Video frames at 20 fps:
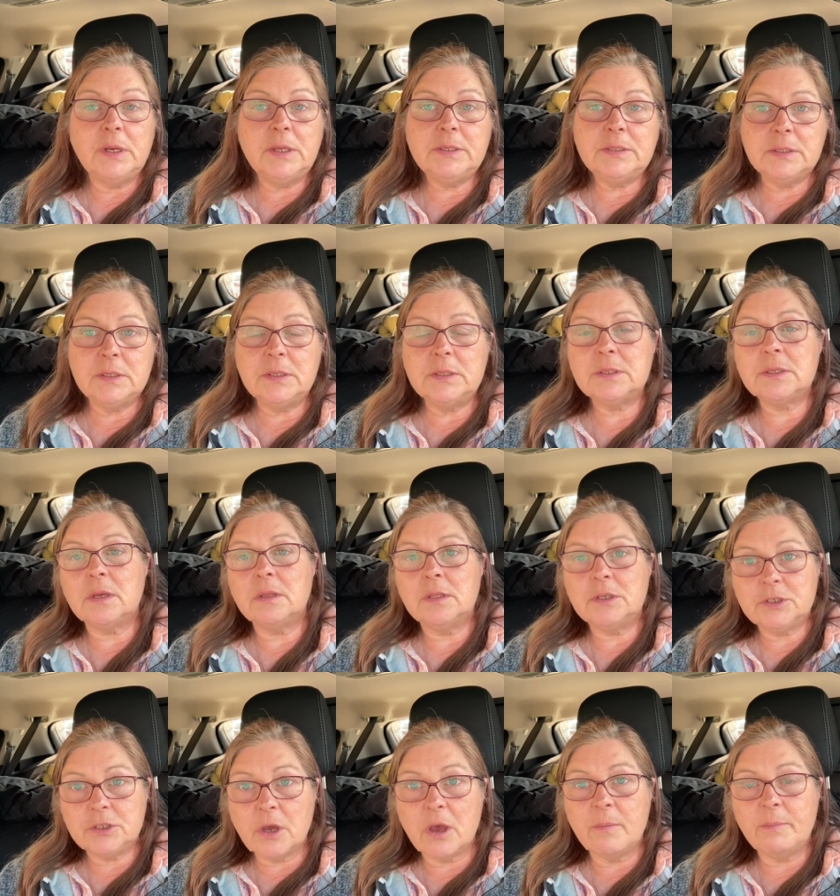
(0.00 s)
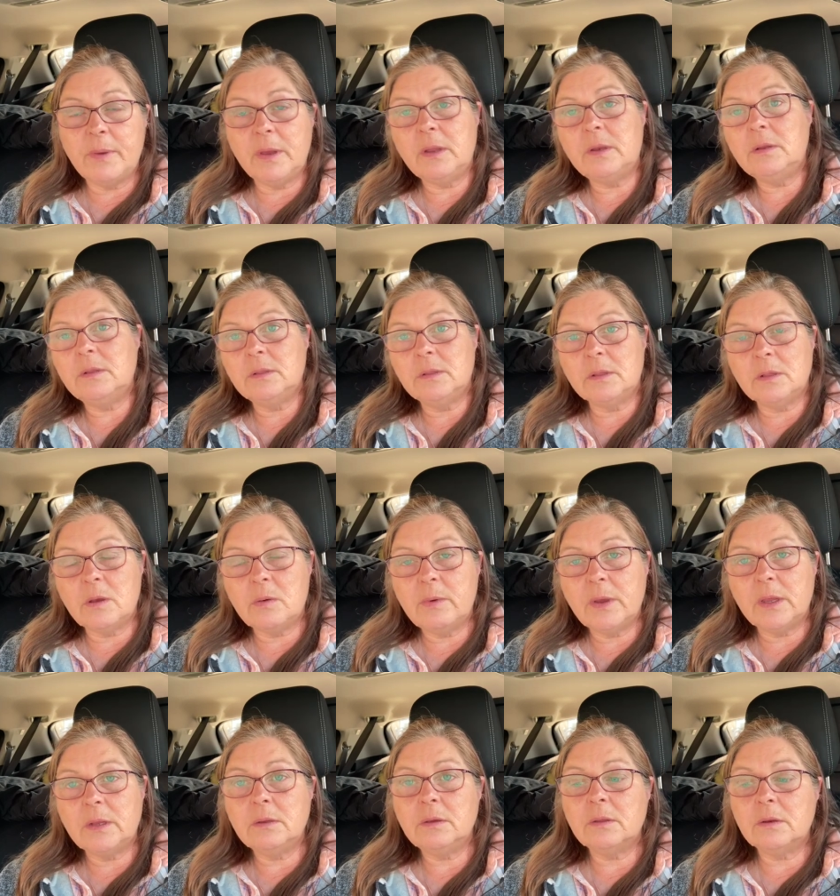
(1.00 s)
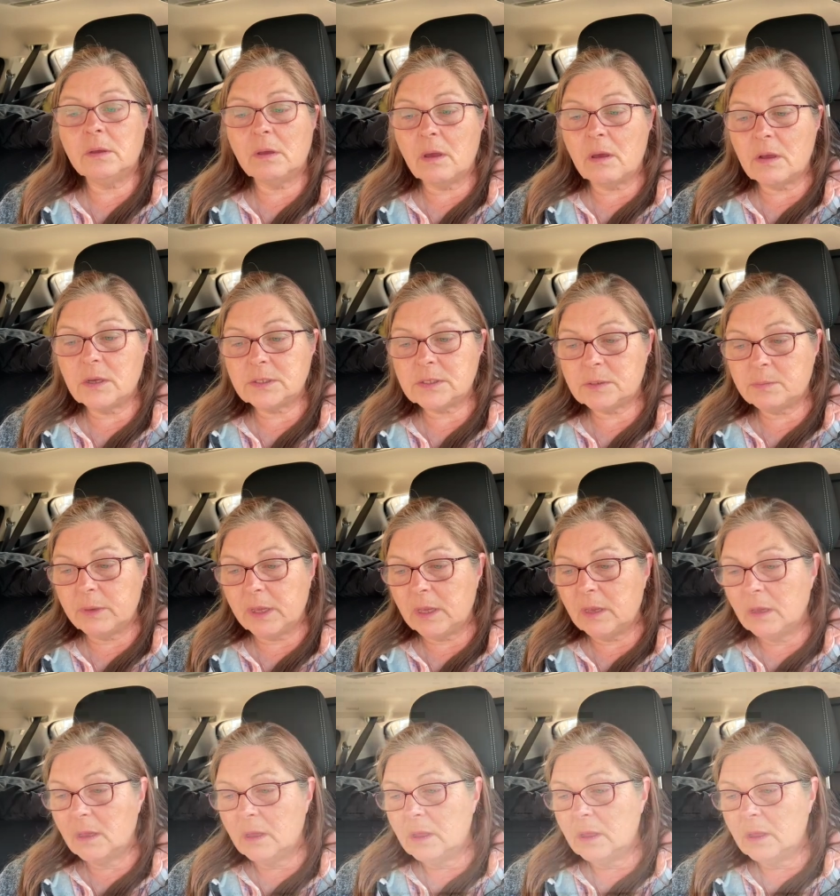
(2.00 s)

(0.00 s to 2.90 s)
is this on the top end and the low end going to cost me?